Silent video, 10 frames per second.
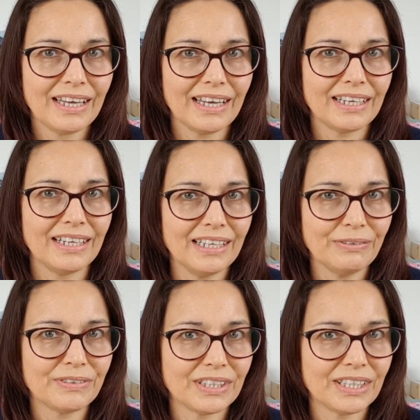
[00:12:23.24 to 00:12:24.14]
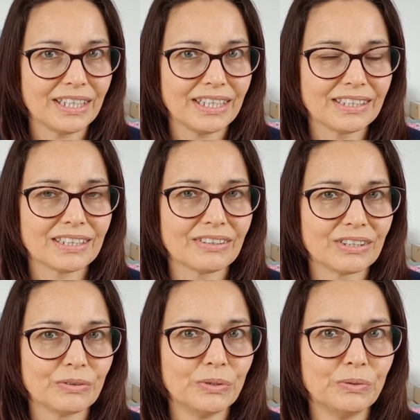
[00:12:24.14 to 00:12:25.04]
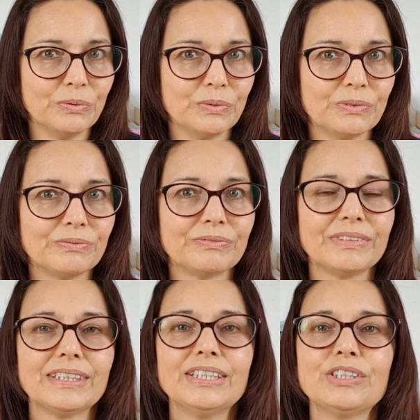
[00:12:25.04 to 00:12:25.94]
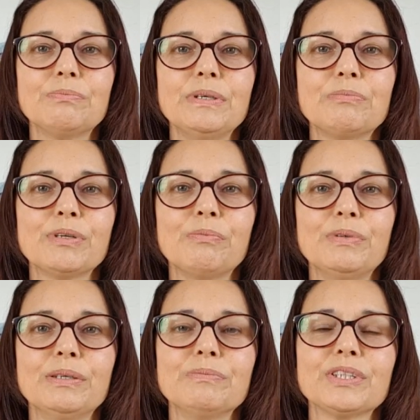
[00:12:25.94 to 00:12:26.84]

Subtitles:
and lift and things, I thought, oh, this could be a problem.